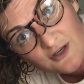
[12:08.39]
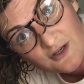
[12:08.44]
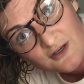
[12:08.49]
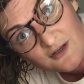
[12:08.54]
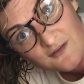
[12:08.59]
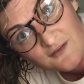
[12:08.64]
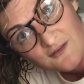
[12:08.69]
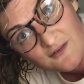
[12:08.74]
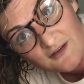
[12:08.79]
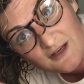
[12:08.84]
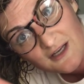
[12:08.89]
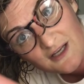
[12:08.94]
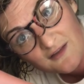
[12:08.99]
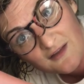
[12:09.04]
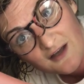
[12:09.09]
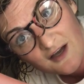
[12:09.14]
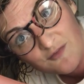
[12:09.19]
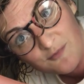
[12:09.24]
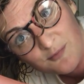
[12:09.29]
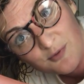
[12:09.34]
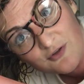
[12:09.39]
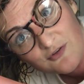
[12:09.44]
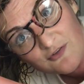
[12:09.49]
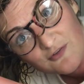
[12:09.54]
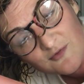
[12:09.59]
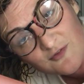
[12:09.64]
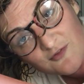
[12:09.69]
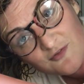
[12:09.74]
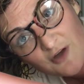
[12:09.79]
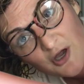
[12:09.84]
You can see that I've put
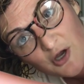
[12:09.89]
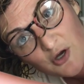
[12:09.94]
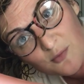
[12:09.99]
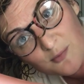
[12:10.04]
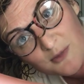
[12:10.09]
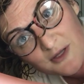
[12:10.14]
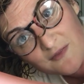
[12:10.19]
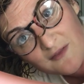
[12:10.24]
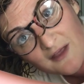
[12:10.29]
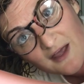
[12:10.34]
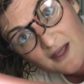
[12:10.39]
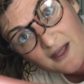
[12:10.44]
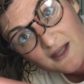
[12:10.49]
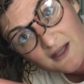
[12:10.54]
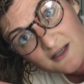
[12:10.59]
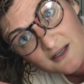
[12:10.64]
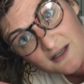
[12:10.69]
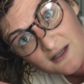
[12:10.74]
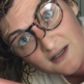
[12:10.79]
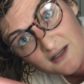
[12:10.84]
some foam in there